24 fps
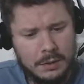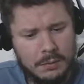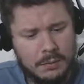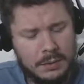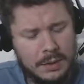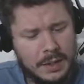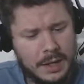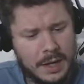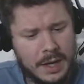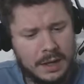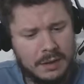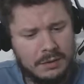
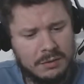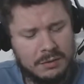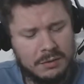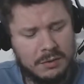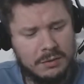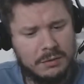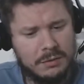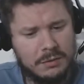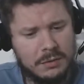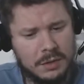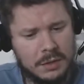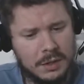We ask
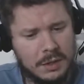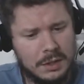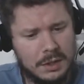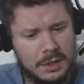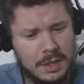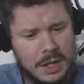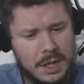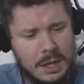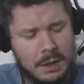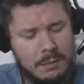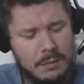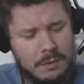this in the
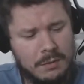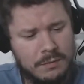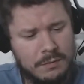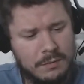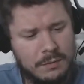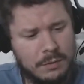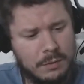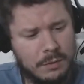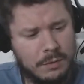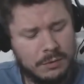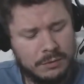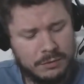name
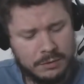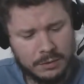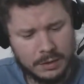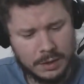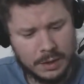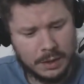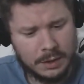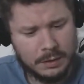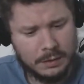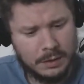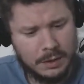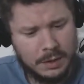of your
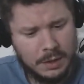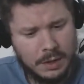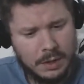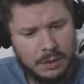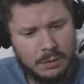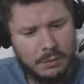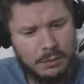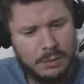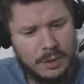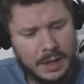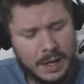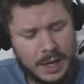Son.
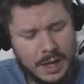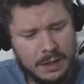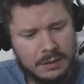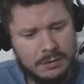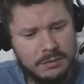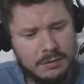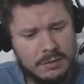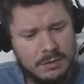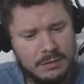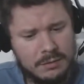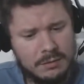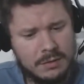We
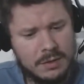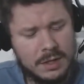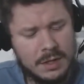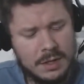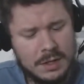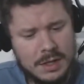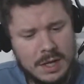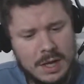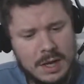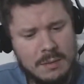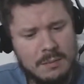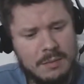ask this in the
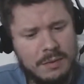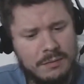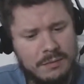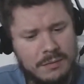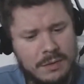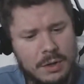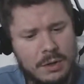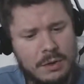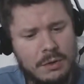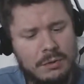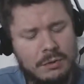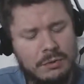name of
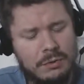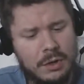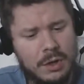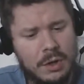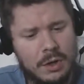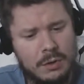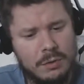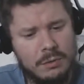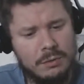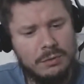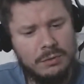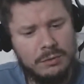those
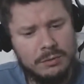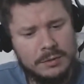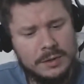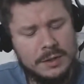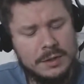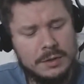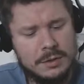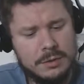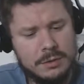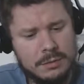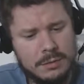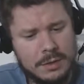who
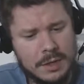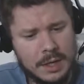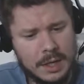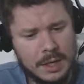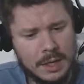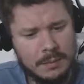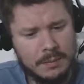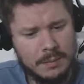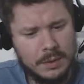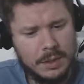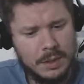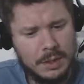seek your
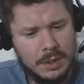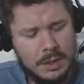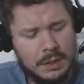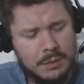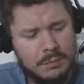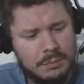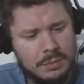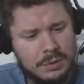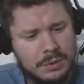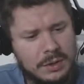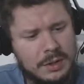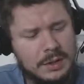name.
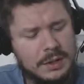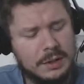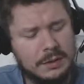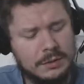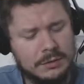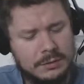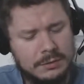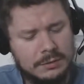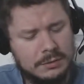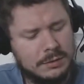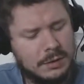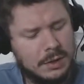
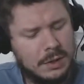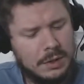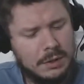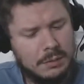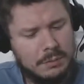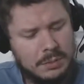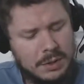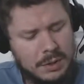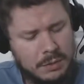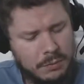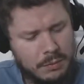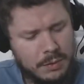Please
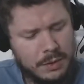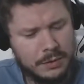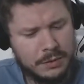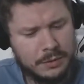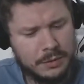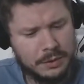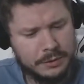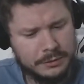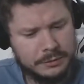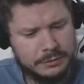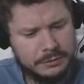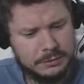be with
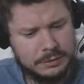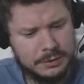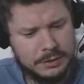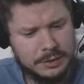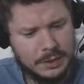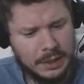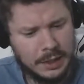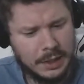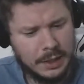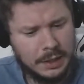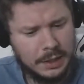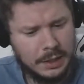us
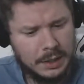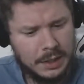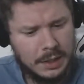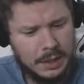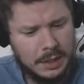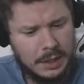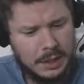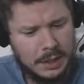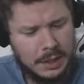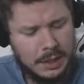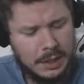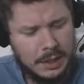today.
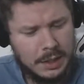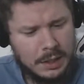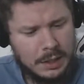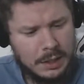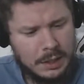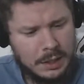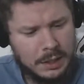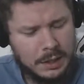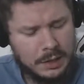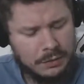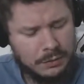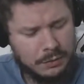
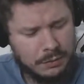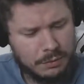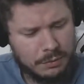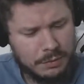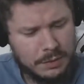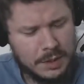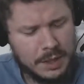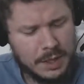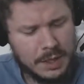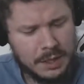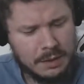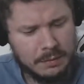In your
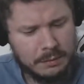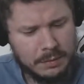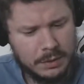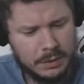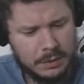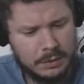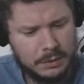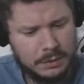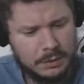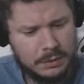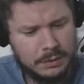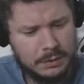name,
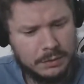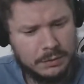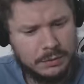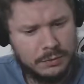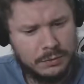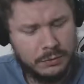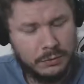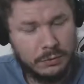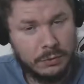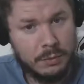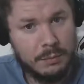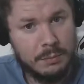
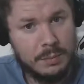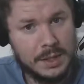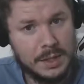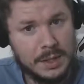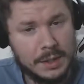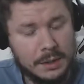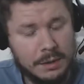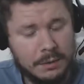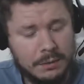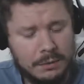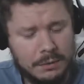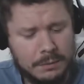so be
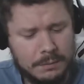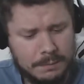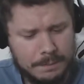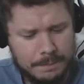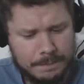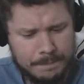it.